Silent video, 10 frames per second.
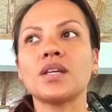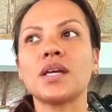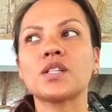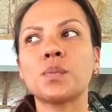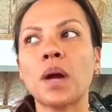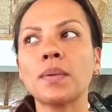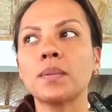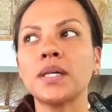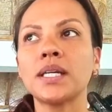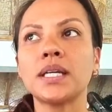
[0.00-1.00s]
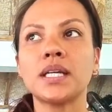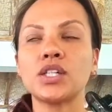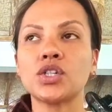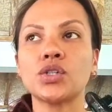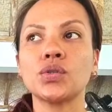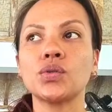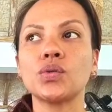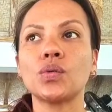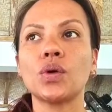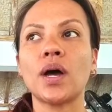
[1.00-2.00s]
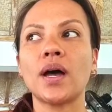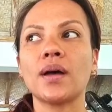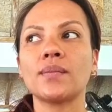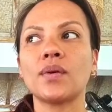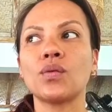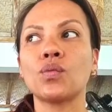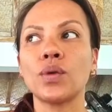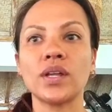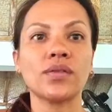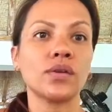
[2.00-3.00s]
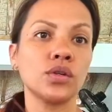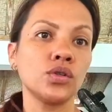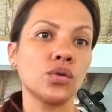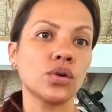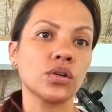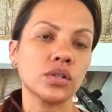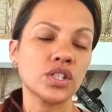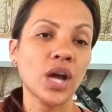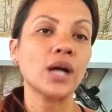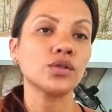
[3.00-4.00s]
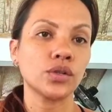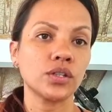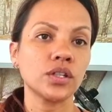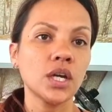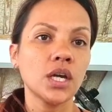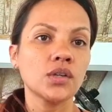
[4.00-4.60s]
it's probably an issue with your childhood.